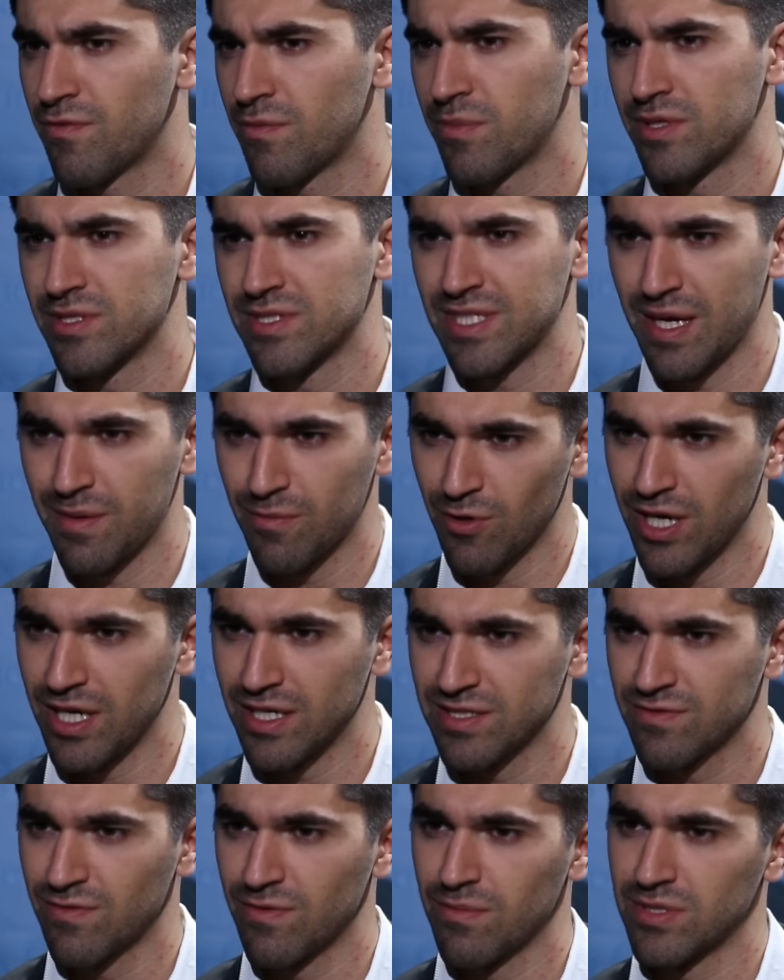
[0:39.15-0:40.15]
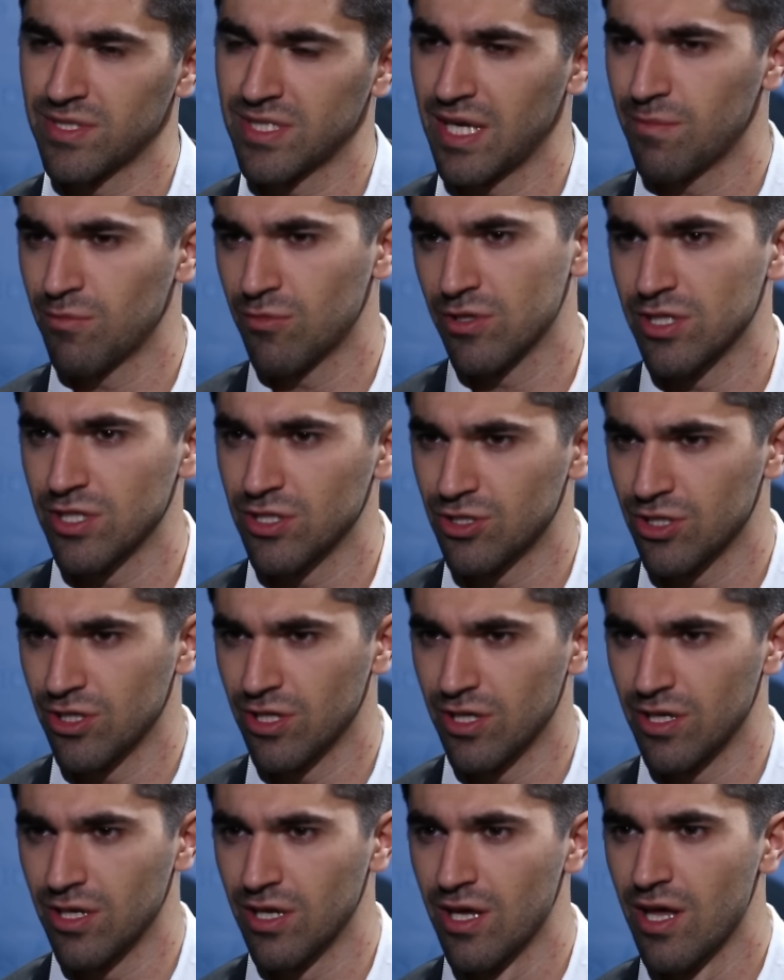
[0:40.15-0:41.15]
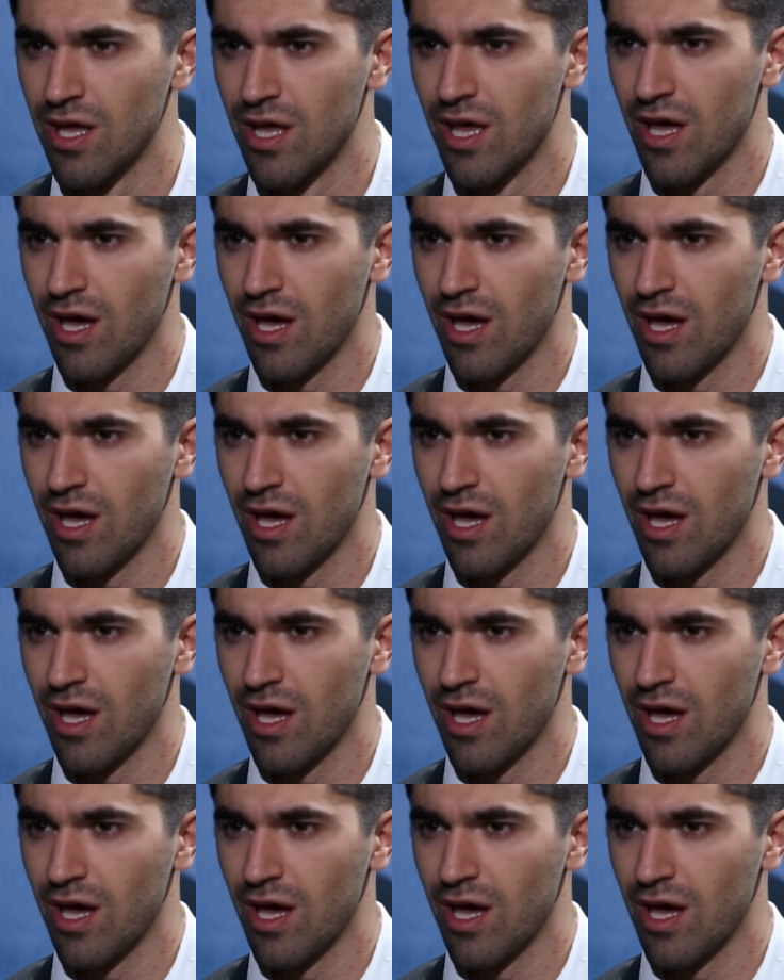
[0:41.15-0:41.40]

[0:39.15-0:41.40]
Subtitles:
from the same race, from the same religion.